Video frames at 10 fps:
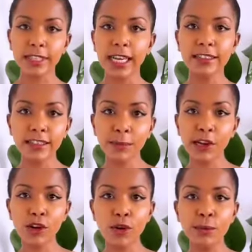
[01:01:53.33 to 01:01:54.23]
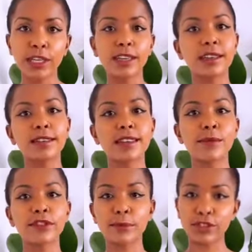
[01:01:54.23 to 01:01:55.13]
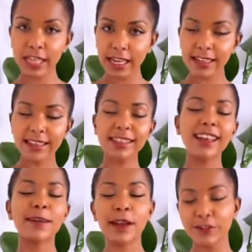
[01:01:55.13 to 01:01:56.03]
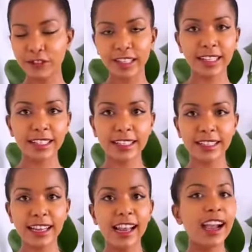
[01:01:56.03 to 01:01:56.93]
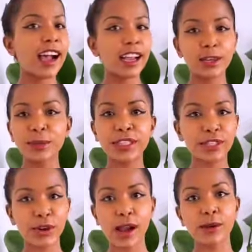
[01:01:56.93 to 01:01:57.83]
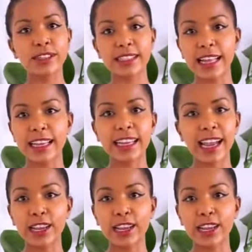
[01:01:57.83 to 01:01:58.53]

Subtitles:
I say back home because I'm from Sudan, I'm African, I already know how it's like.